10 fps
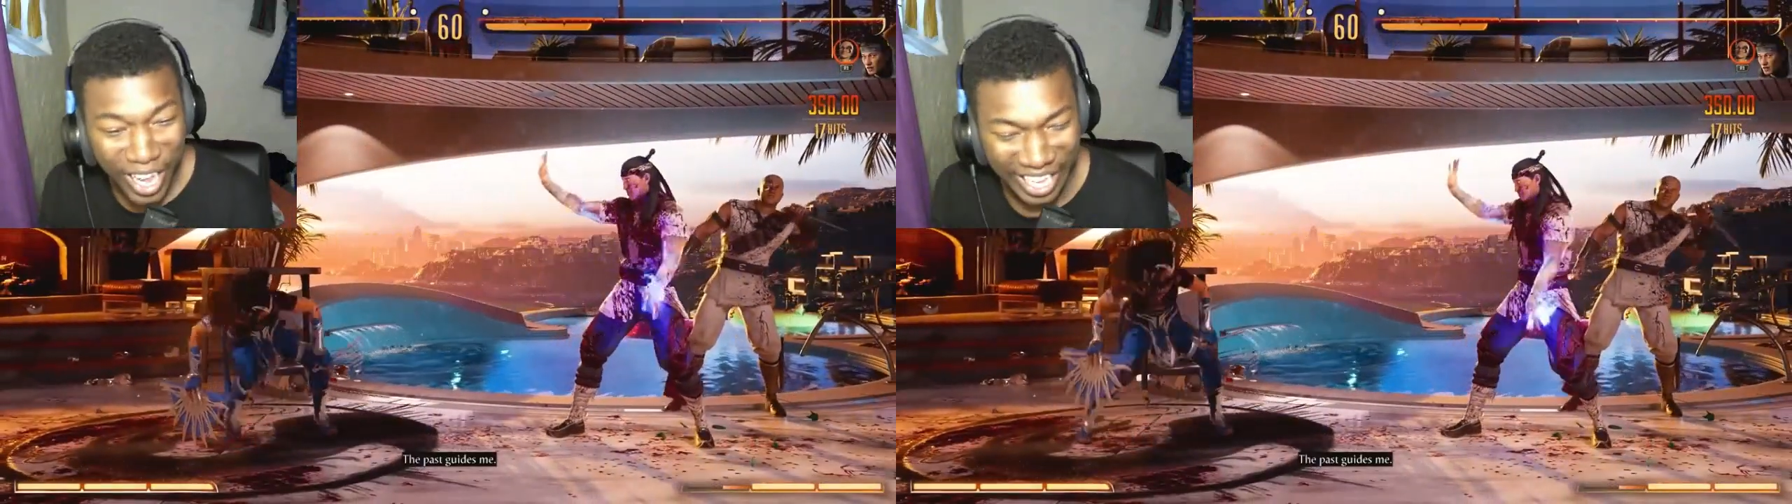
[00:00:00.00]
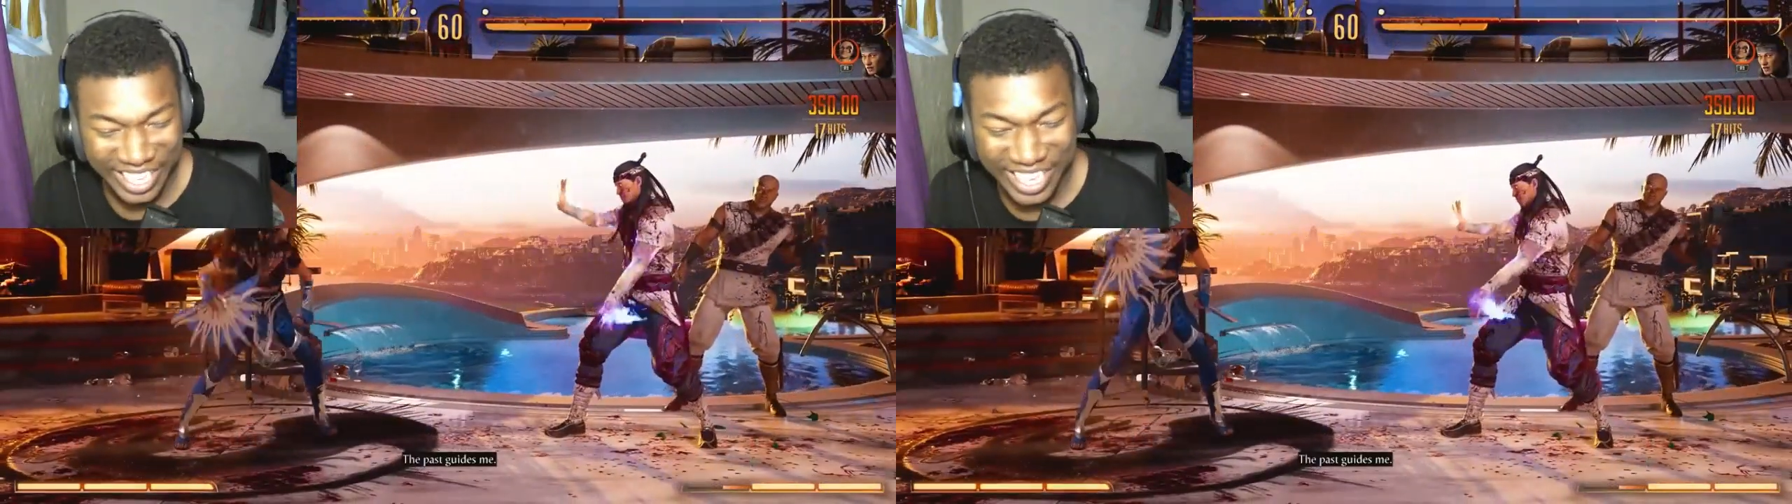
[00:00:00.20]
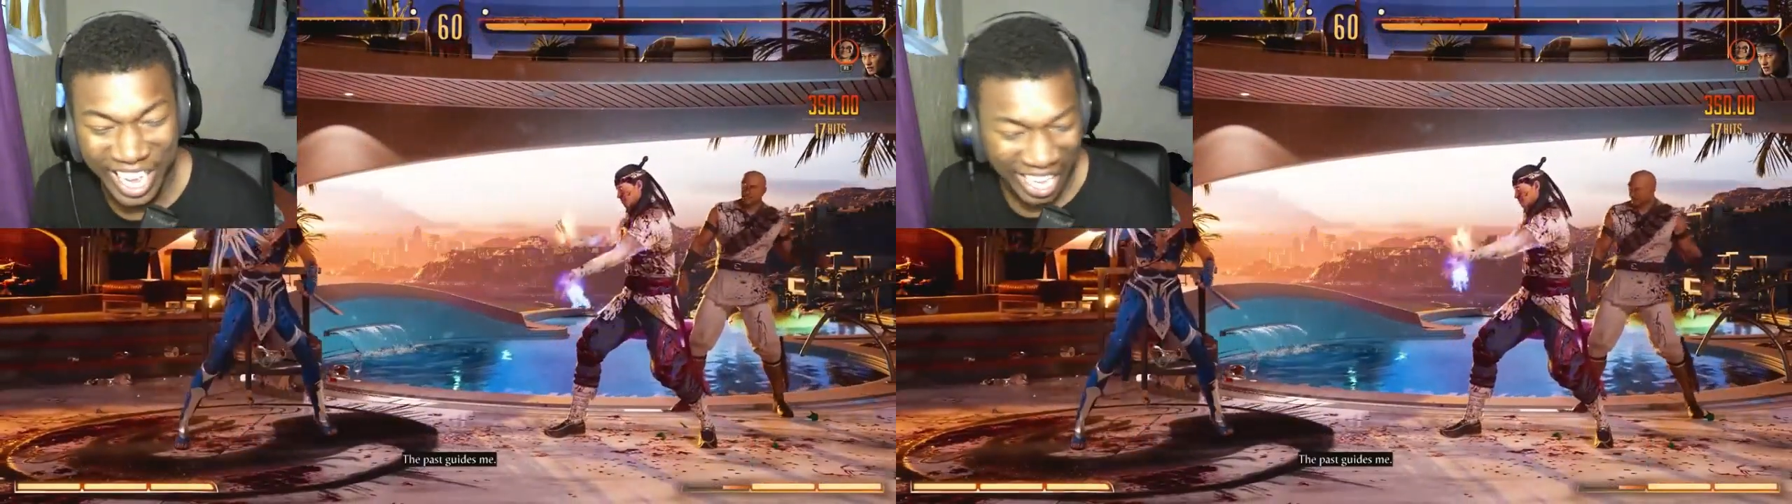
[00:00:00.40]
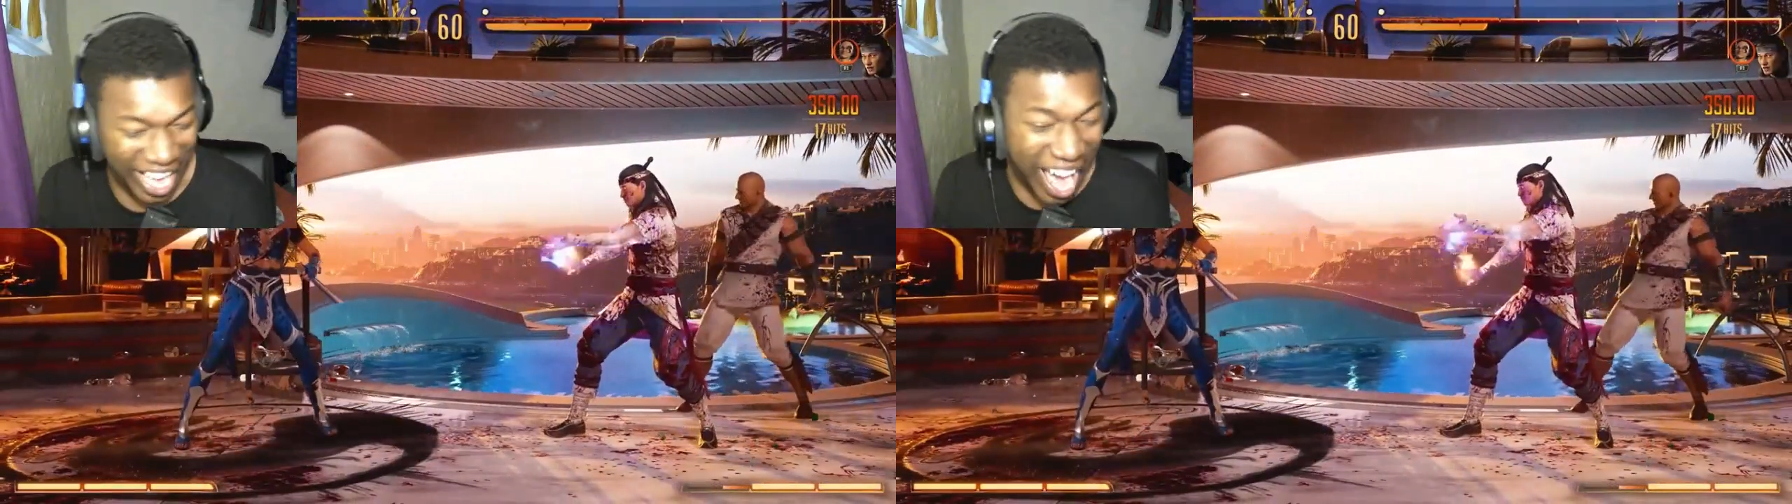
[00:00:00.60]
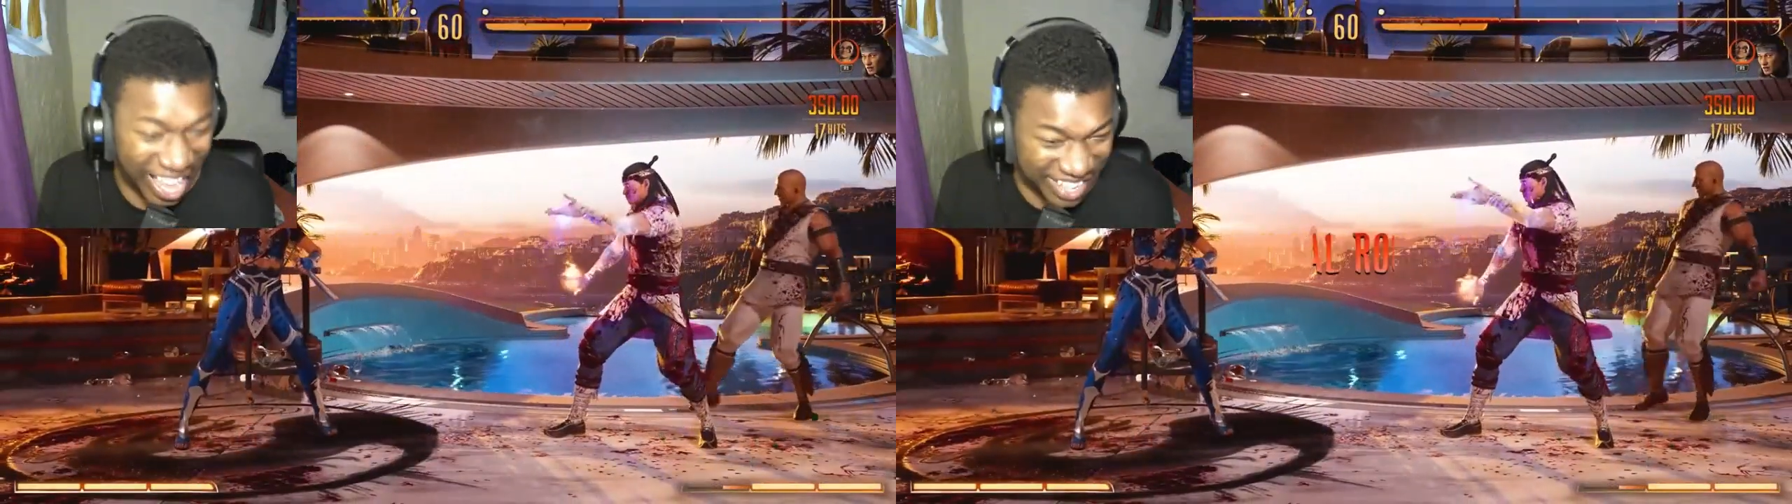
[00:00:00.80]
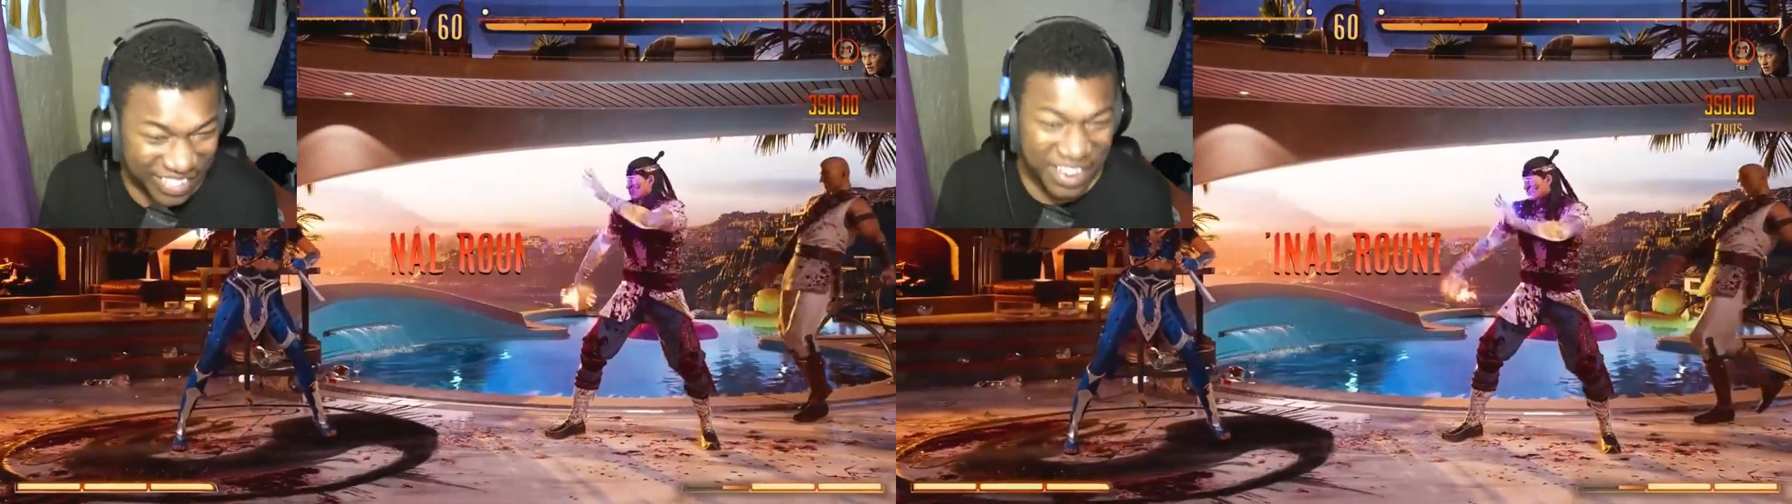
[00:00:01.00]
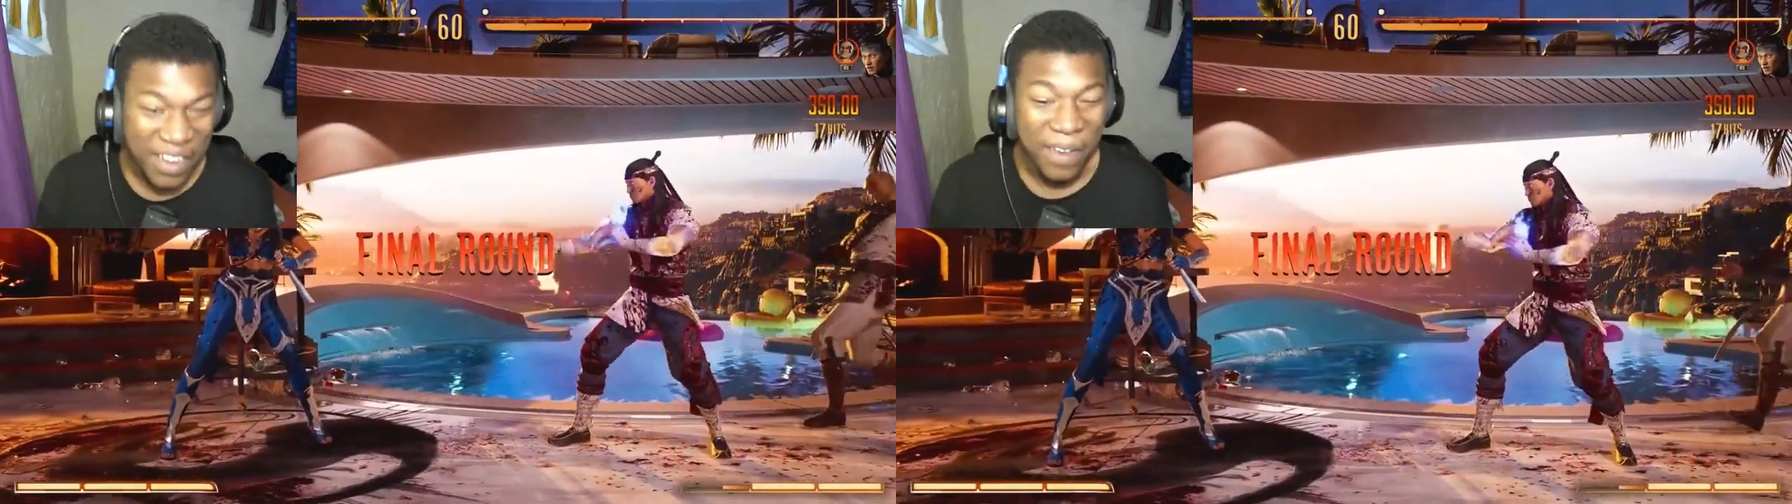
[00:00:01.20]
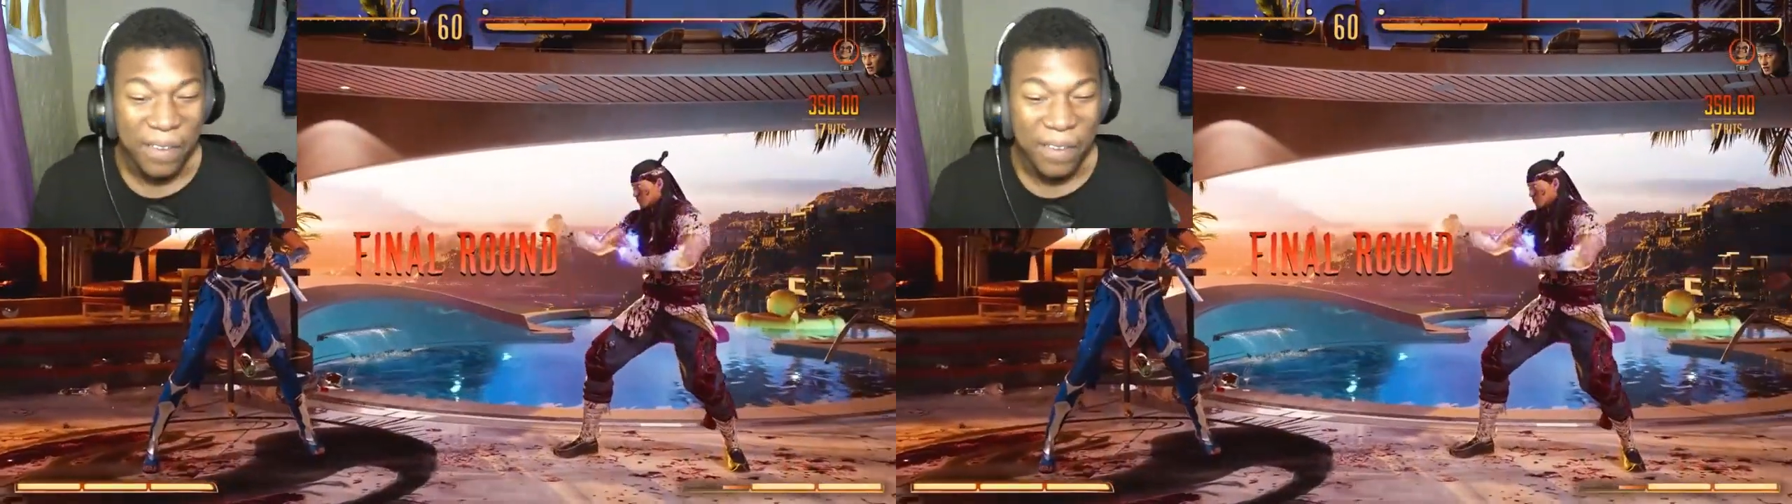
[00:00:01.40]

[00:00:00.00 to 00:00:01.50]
Oh my god.